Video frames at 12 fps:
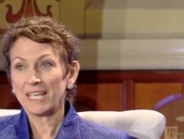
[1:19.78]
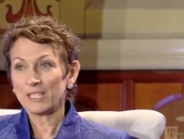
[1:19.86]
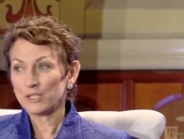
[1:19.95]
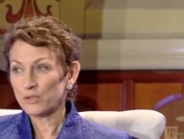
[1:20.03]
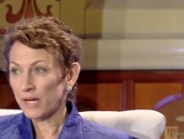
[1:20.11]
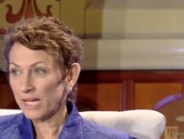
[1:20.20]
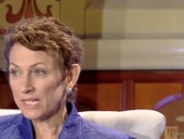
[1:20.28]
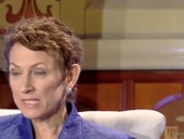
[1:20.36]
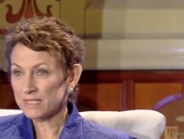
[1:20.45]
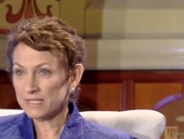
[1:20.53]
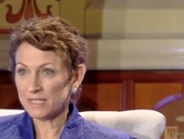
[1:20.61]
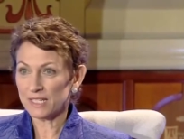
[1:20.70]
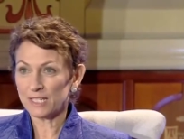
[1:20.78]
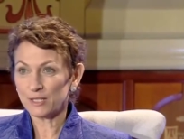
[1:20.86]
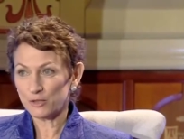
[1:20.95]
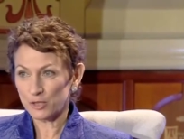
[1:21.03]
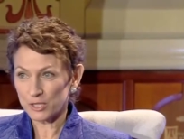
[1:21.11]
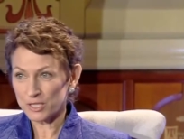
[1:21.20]
So I can
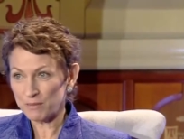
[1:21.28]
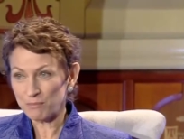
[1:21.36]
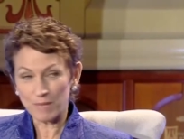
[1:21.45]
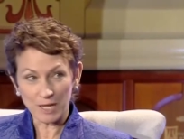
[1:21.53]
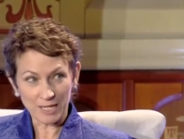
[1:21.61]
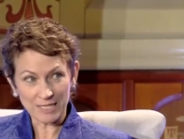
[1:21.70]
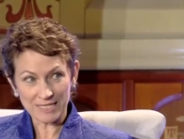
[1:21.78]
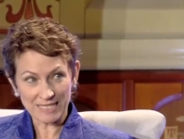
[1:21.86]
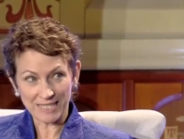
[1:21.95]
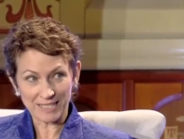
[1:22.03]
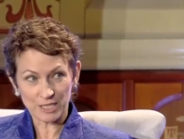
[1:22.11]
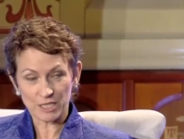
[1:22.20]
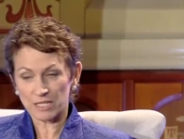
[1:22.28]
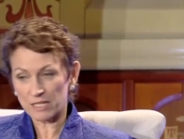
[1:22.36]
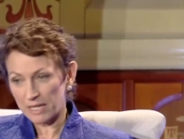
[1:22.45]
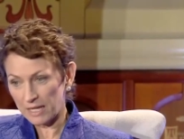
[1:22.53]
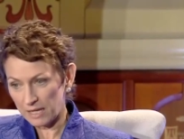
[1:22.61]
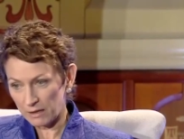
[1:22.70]
see just in my sector
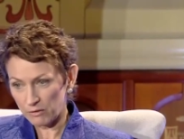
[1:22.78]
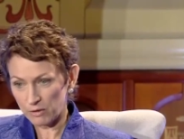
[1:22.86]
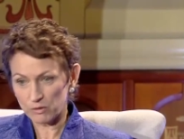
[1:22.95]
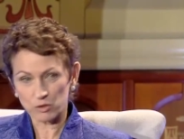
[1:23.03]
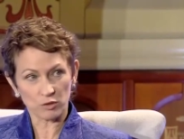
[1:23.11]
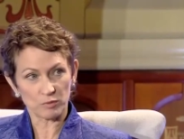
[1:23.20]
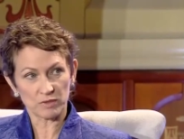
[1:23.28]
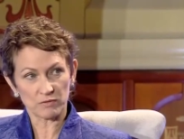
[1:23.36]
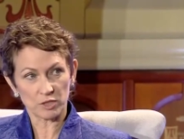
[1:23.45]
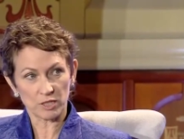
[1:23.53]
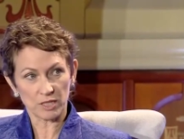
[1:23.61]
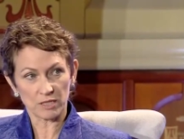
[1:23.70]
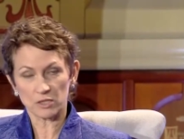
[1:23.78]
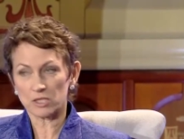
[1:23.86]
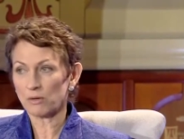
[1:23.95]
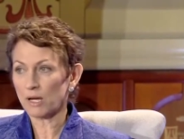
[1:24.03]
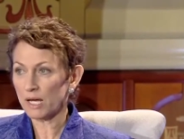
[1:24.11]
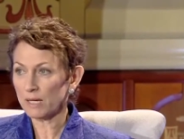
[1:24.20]
how those jobs have changed.
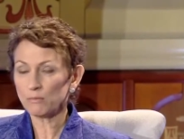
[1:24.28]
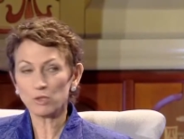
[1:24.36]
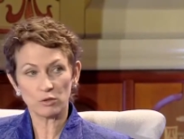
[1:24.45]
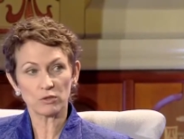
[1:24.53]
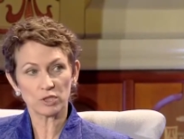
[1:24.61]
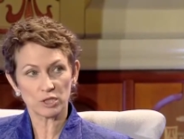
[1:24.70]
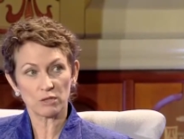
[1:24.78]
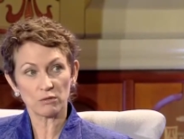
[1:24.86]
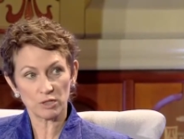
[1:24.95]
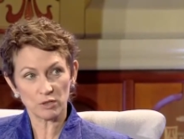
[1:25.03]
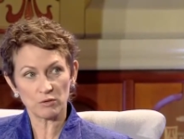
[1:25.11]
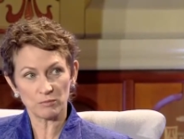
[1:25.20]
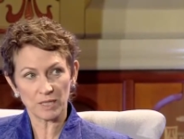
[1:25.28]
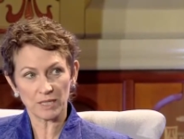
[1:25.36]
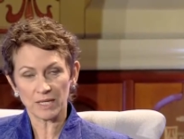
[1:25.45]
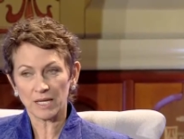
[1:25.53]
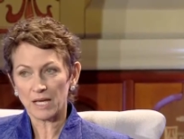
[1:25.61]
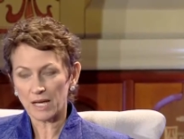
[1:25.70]
So I'm not so
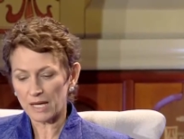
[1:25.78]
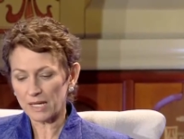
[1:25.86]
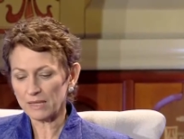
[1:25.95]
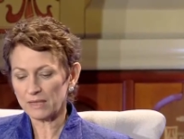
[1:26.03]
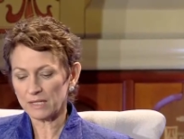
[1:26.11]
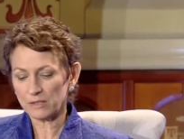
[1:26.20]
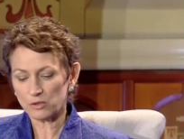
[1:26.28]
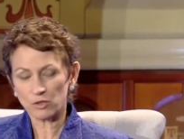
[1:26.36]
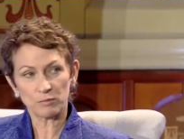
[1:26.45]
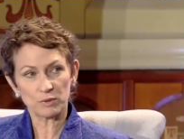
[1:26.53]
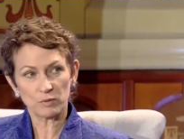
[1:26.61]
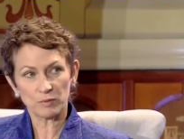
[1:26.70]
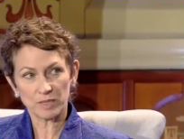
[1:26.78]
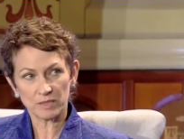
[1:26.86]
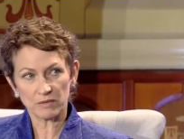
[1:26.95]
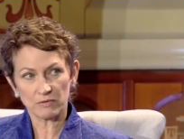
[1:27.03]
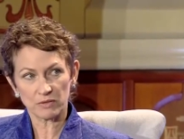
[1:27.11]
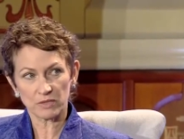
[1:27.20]
gloomy. I think jobs will be
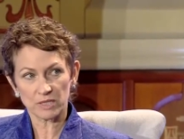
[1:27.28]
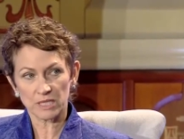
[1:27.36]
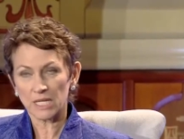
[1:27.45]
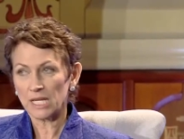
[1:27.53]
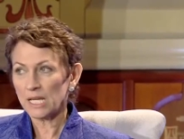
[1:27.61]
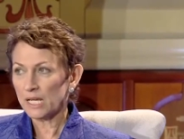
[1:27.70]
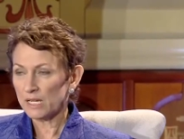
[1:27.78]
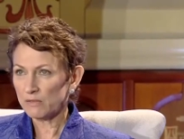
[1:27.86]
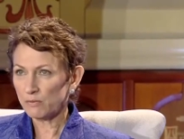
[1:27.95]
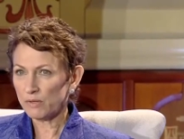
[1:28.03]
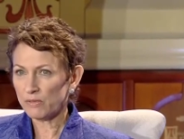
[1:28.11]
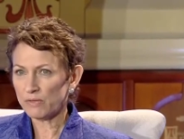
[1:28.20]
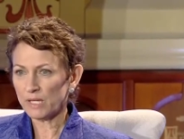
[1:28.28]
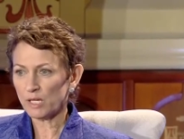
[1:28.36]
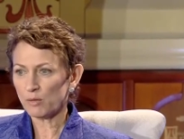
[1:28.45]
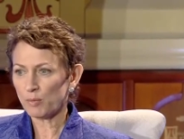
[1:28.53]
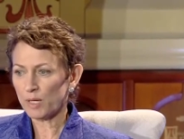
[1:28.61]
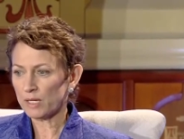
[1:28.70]
different. And if we think
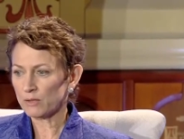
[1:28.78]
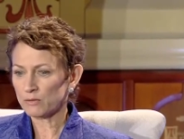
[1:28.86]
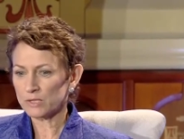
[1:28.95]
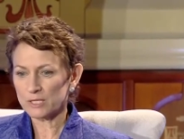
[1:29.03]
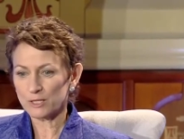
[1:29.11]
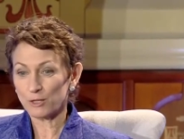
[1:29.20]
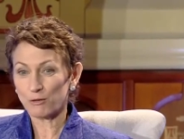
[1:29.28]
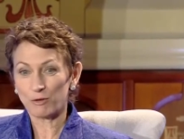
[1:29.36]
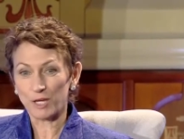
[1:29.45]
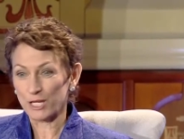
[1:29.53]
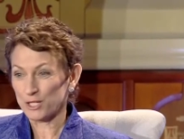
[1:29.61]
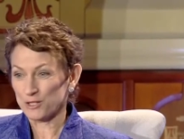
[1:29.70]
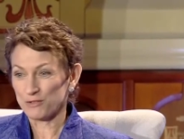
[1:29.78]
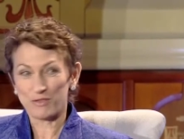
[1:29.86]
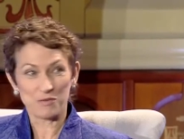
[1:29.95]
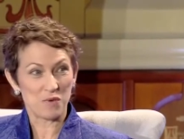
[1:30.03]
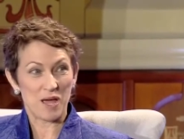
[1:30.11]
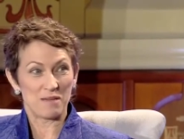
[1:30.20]
about, since the creation of
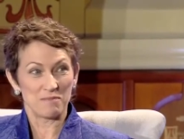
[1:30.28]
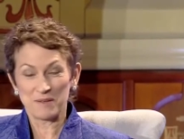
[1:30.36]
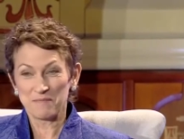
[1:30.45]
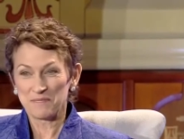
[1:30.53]
the web,